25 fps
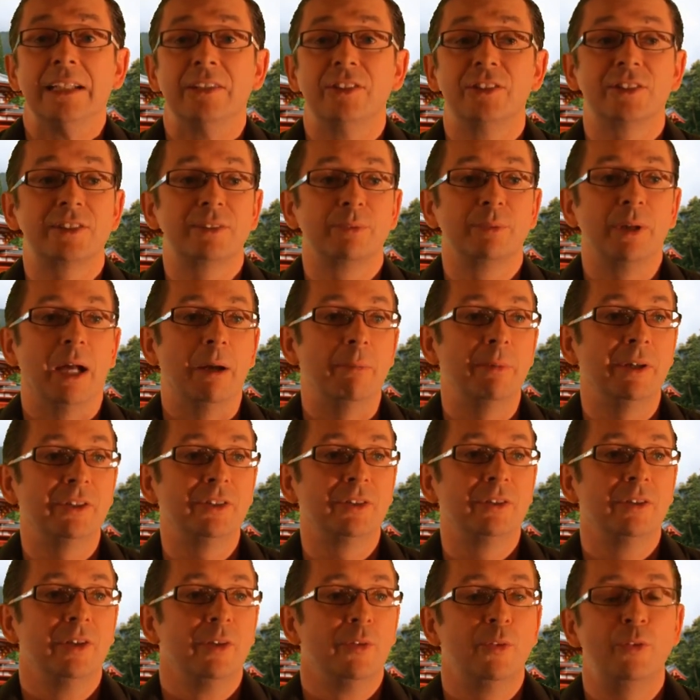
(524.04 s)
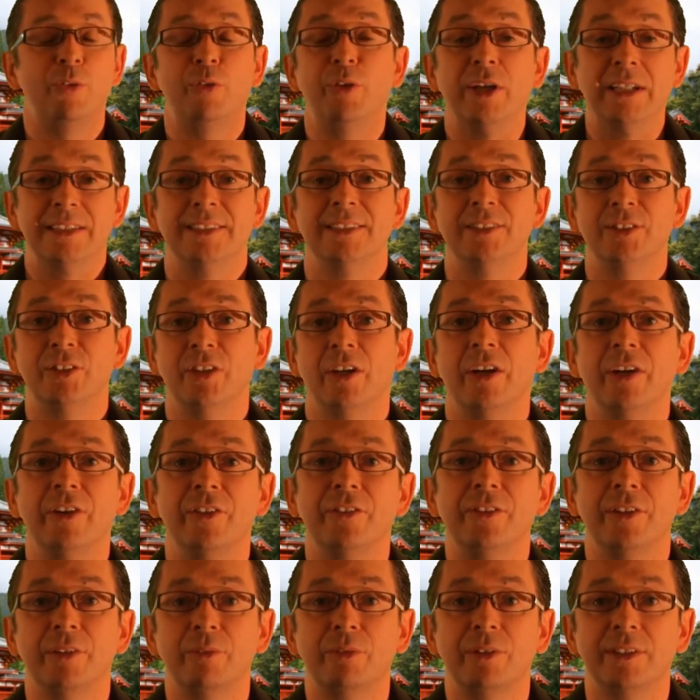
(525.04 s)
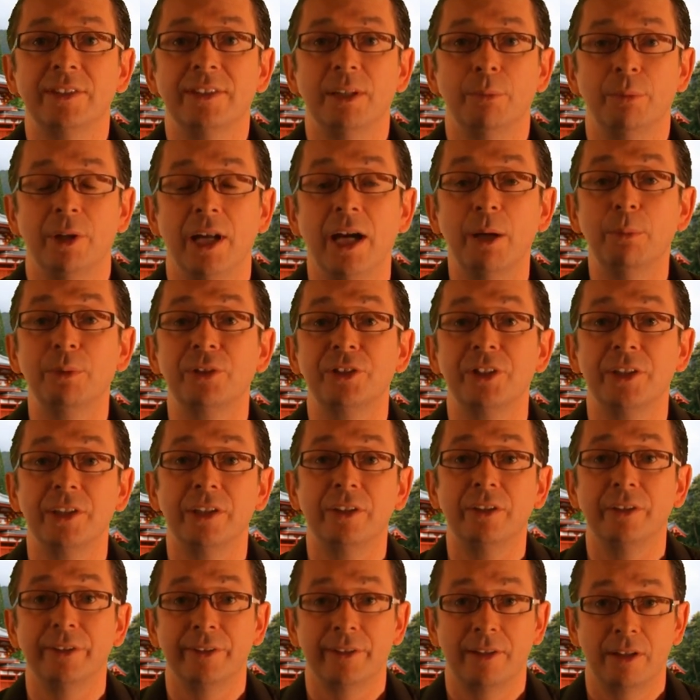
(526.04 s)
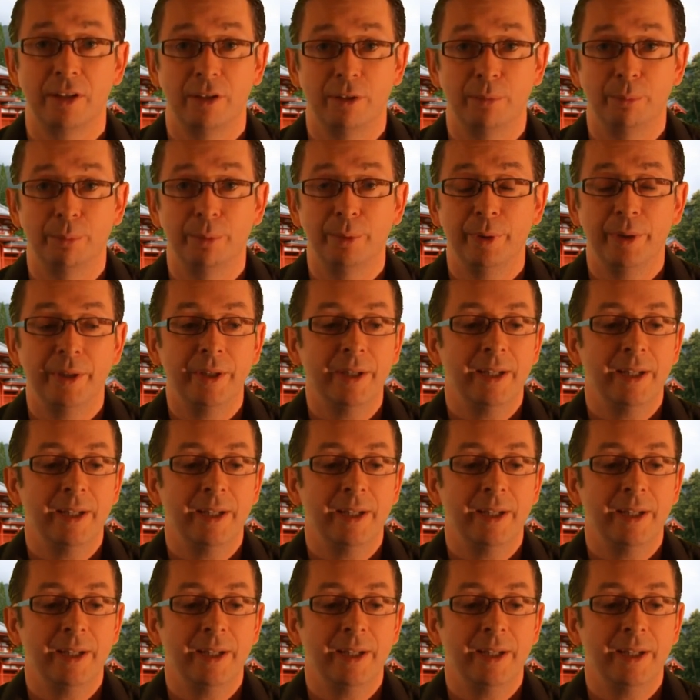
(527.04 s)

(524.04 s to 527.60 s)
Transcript: just imagine pheasant hunting, for example. I was in a gun club.